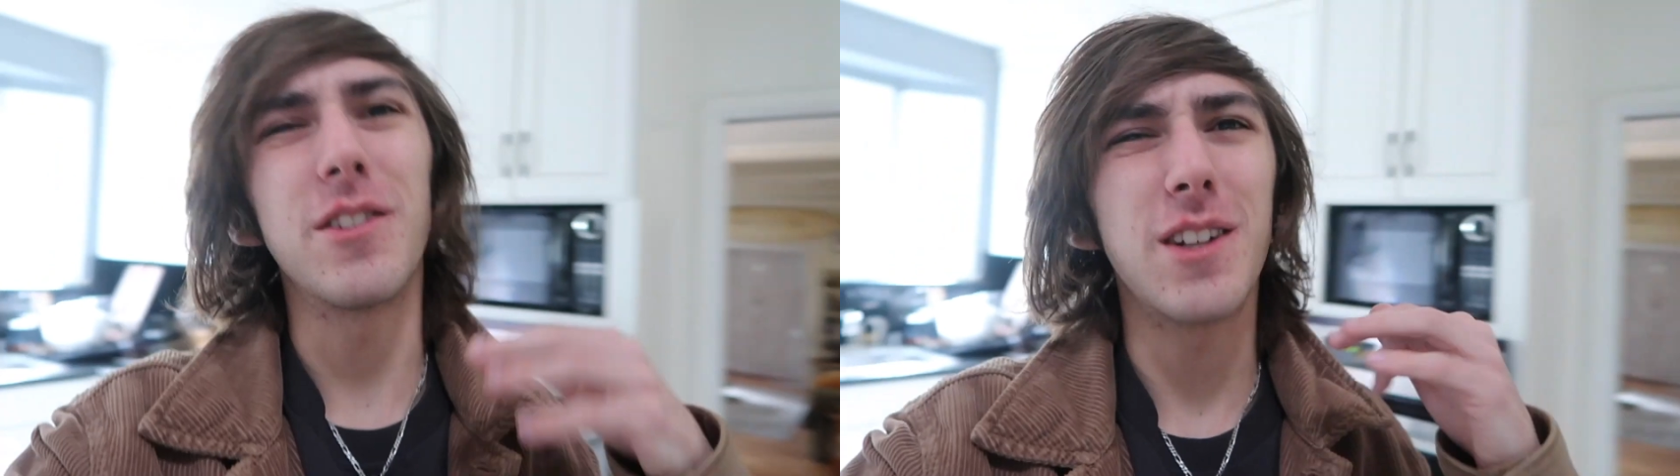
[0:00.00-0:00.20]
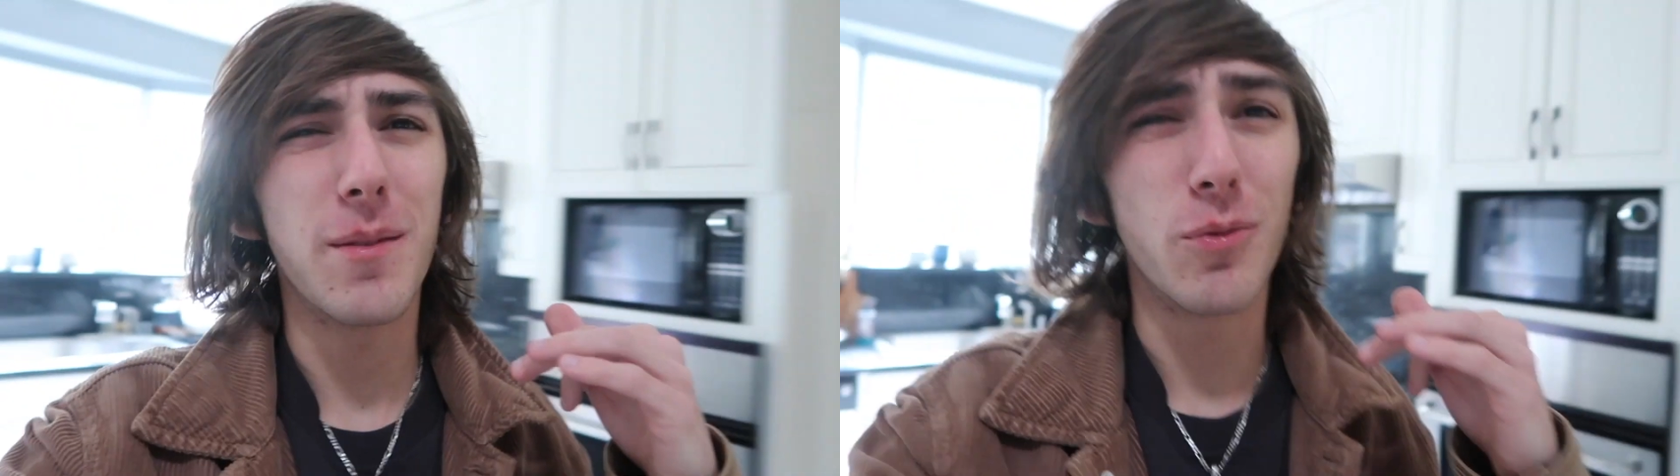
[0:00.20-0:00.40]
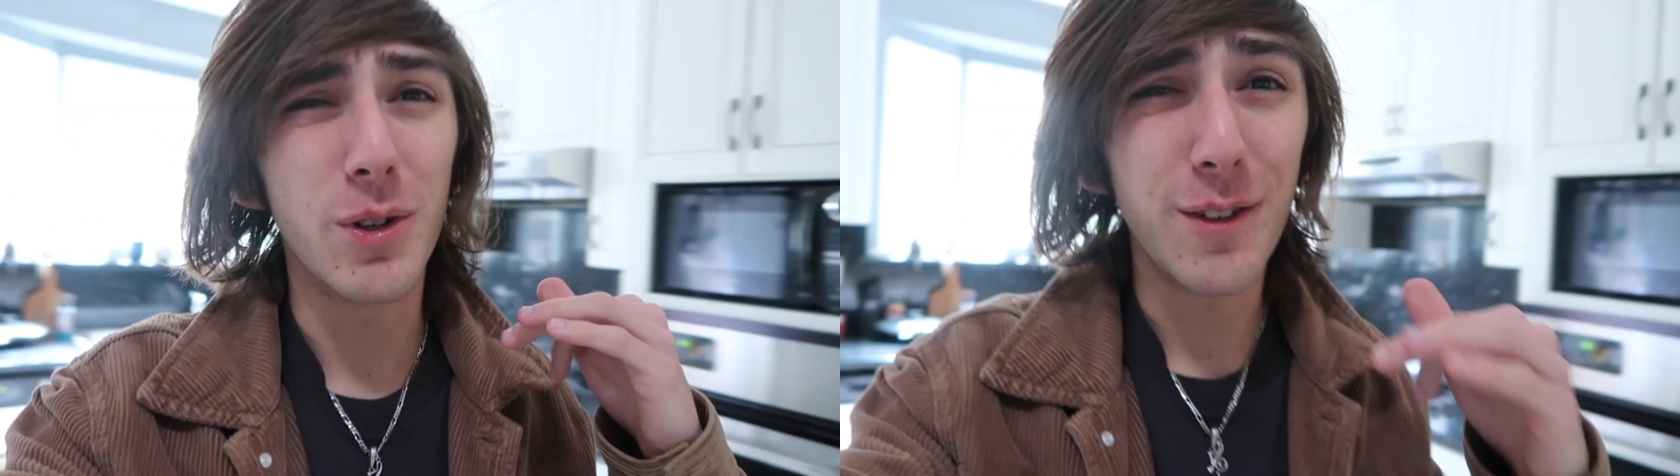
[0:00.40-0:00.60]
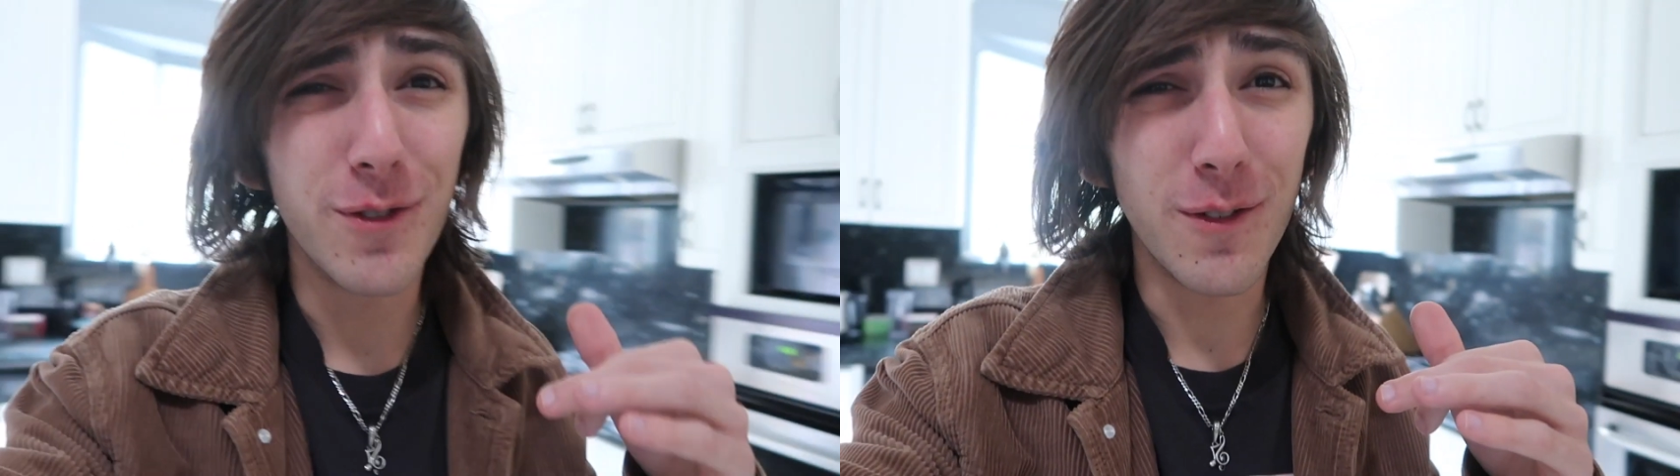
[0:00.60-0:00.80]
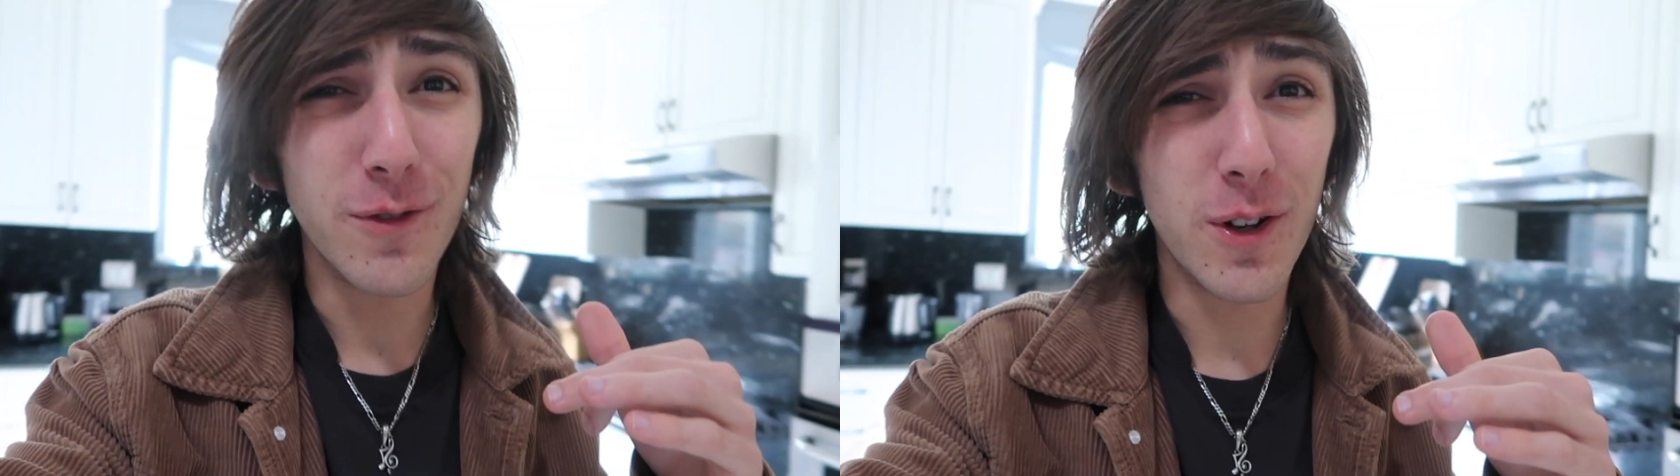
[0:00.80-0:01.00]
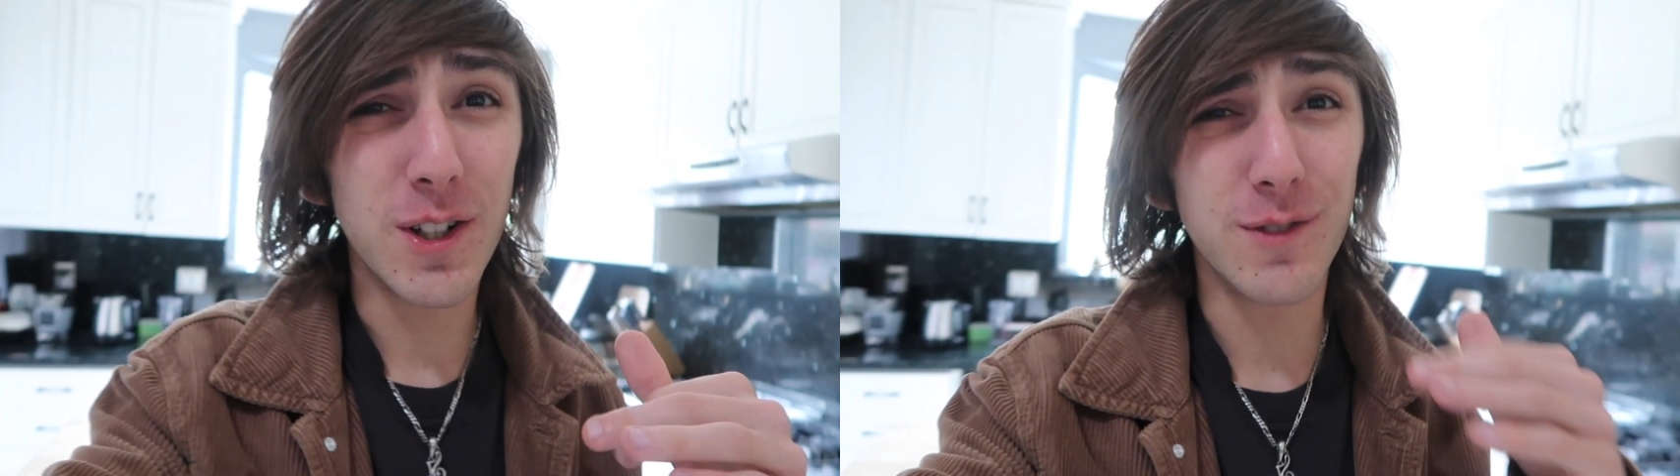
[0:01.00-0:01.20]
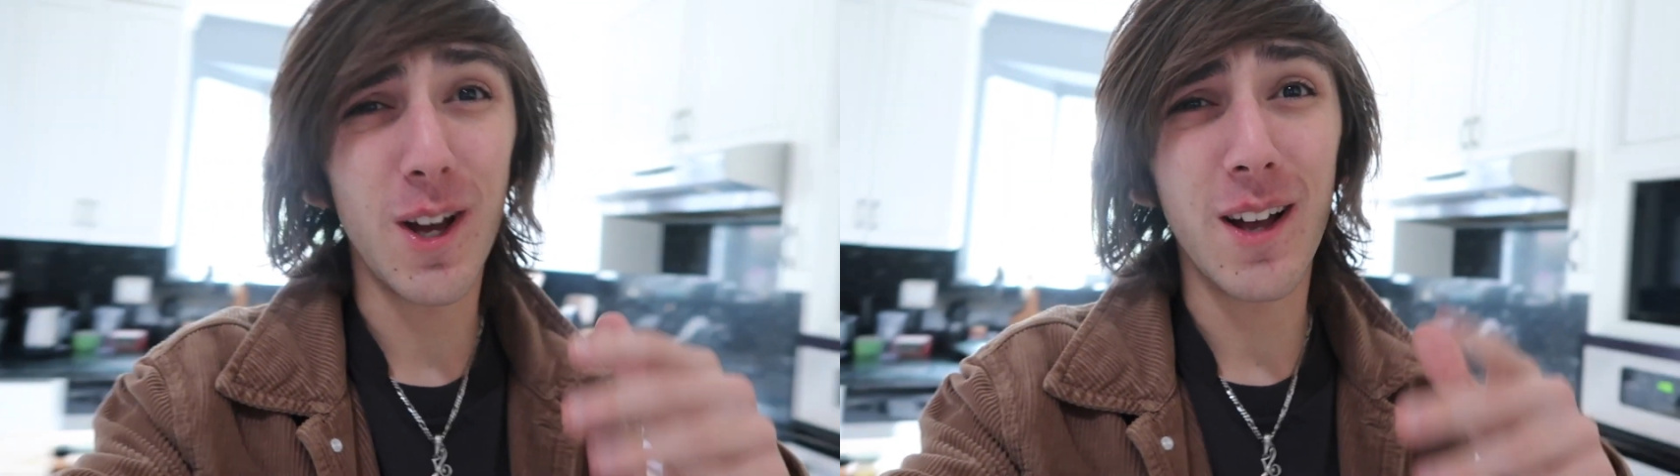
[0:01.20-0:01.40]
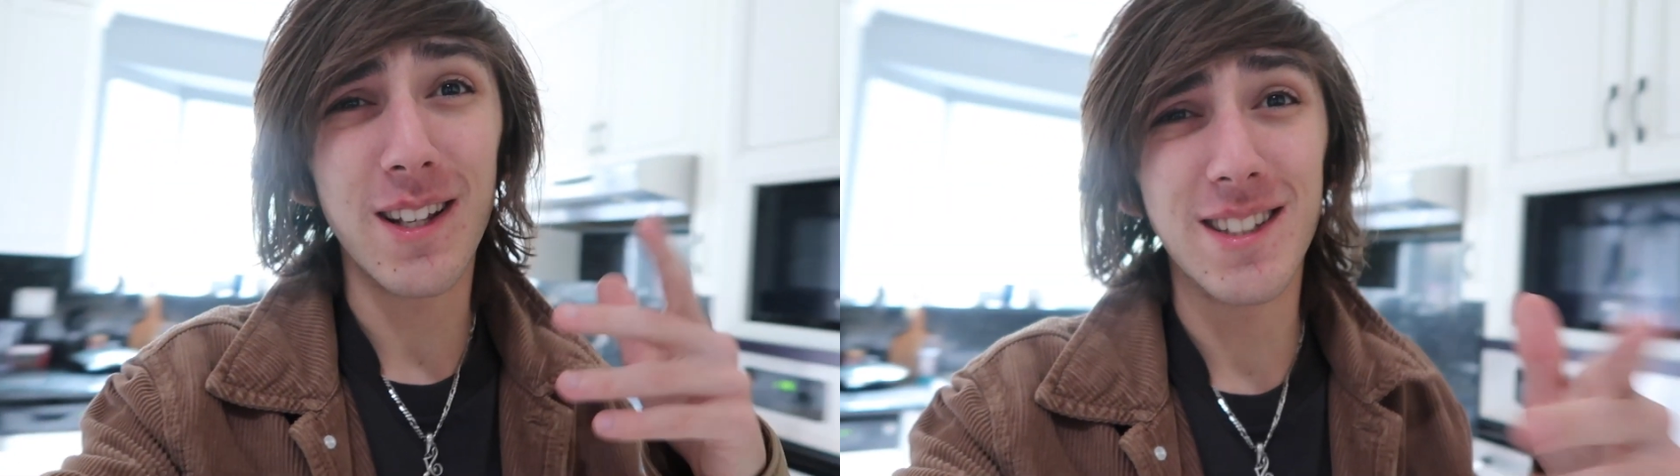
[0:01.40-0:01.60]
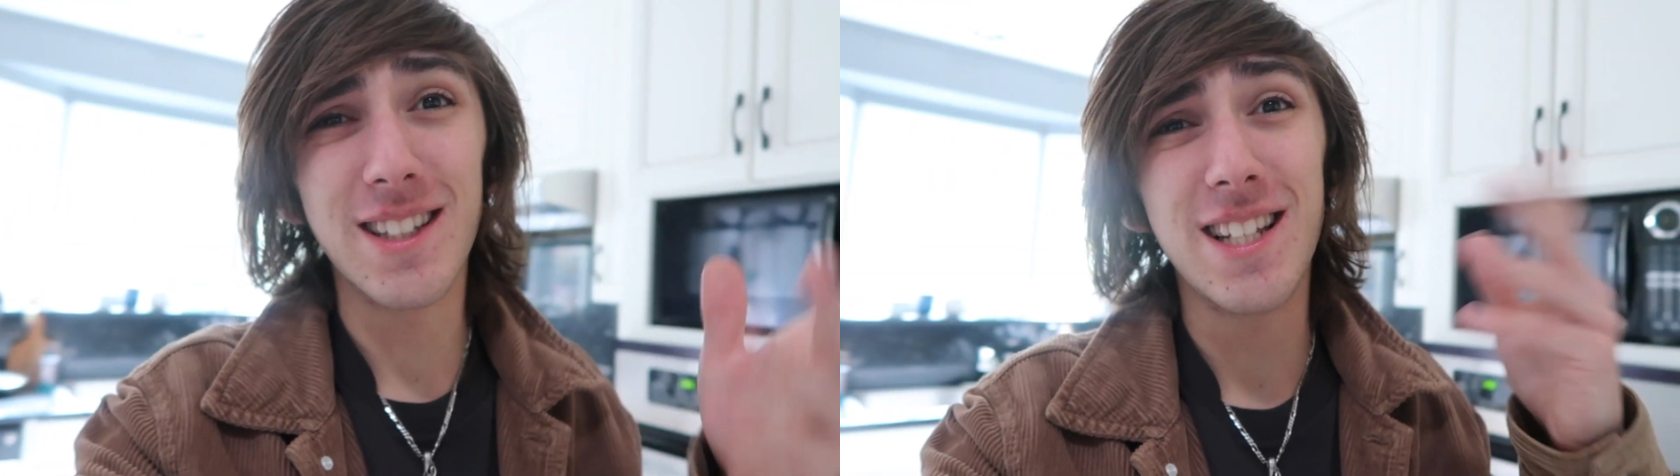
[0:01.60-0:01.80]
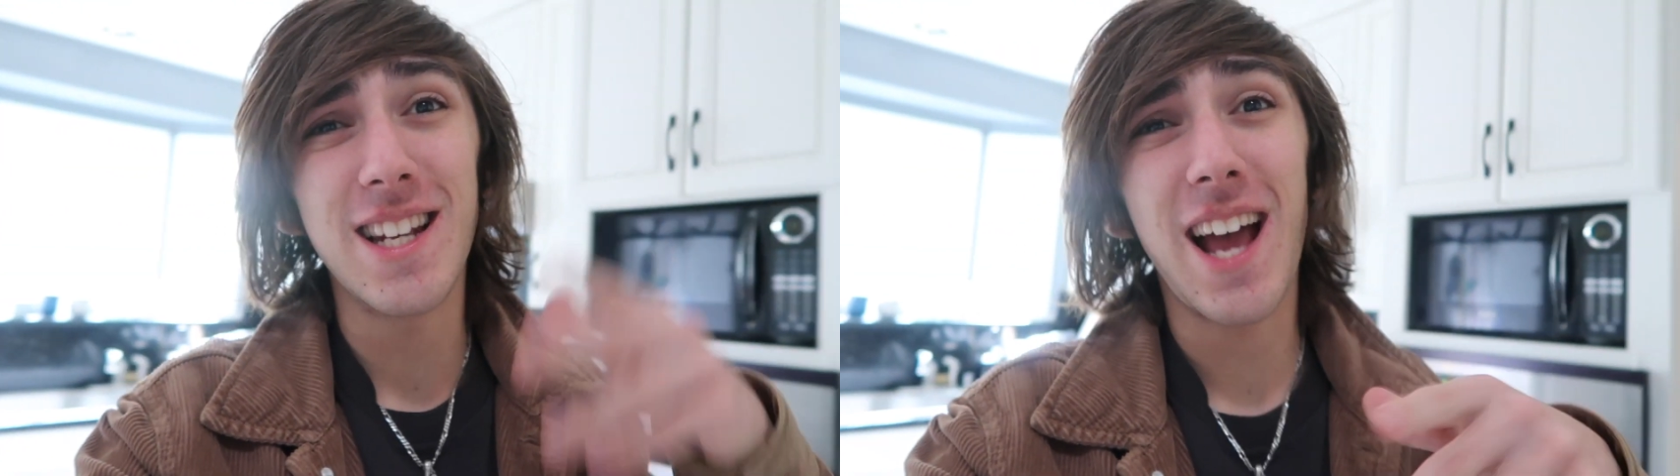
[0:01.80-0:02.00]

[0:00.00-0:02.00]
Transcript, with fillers: I also got some really fun footage of Donnie Sydney,